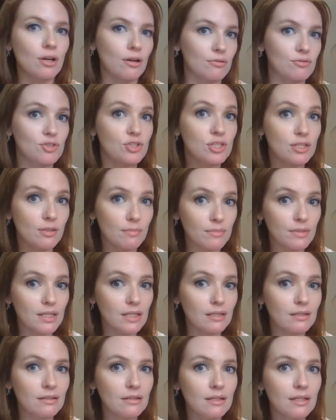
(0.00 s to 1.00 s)
charge
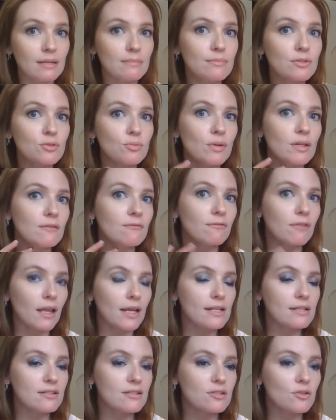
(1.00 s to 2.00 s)
something in between
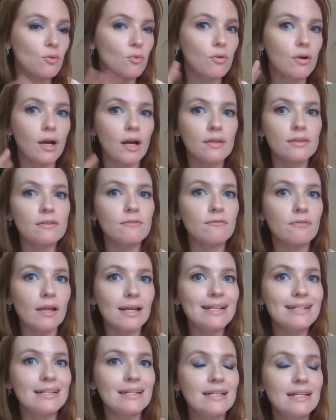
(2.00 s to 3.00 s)
flights or on the
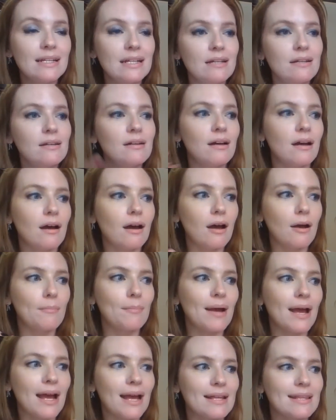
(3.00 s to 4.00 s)
flight.
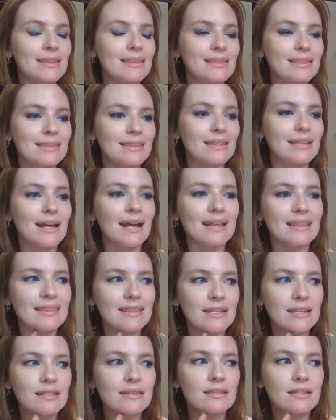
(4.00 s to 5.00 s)
I
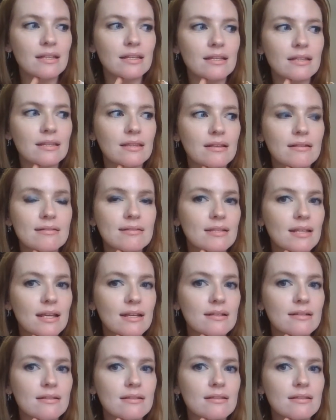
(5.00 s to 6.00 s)
think that these
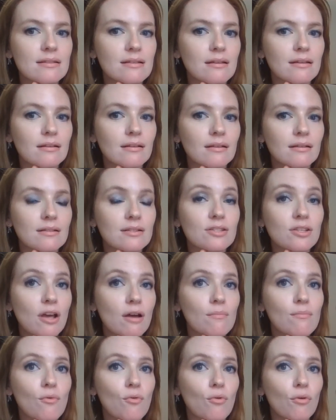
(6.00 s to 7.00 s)
days
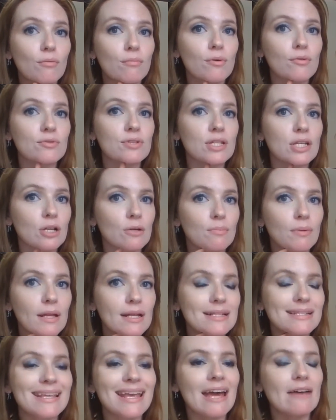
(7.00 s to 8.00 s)
some or most
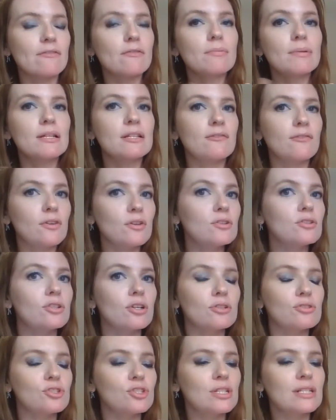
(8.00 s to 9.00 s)
airplanes have a place for you to
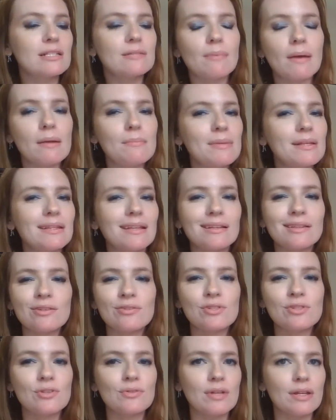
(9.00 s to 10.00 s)
charge things, but I mean, like,
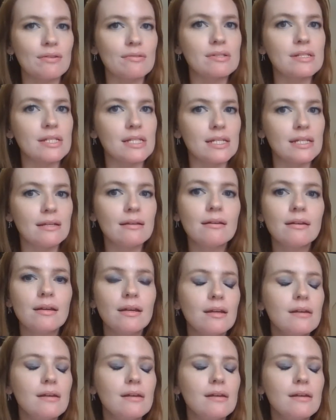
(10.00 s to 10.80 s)
there's no guarantee.